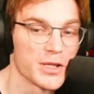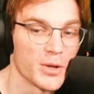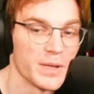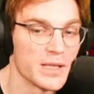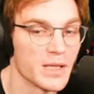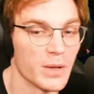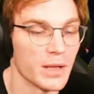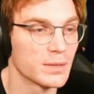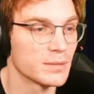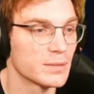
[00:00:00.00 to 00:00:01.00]
told me to do it.
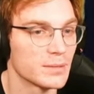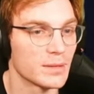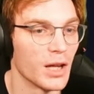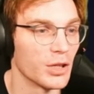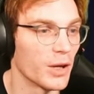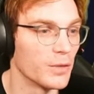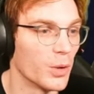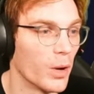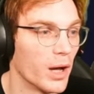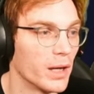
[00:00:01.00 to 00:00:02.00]
I don't even know
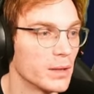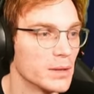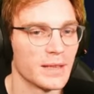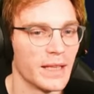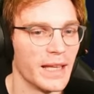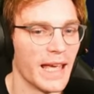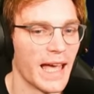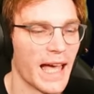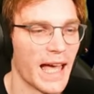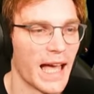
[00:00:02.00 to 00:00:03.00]
why. why?
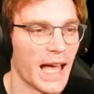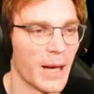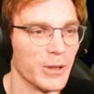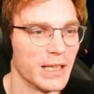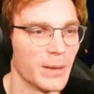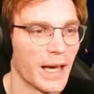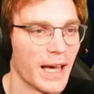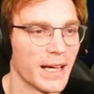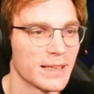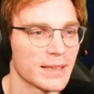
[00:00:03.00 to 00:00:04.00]
Yeah, we did a
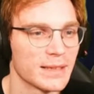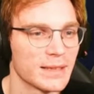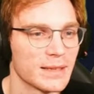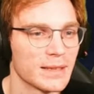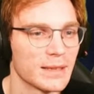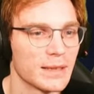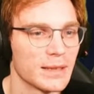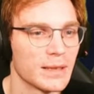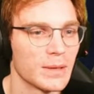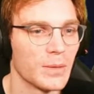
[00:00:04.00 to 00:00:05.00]
bad.
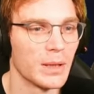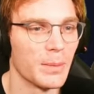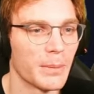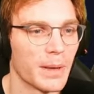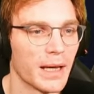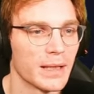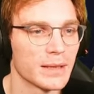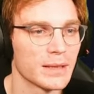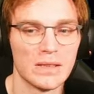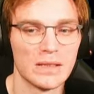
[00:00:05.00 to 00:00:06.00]
We did a big bad.
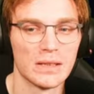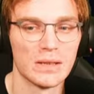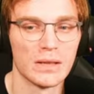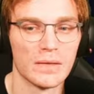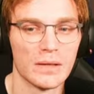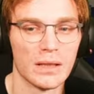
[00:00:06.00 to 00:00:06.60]
And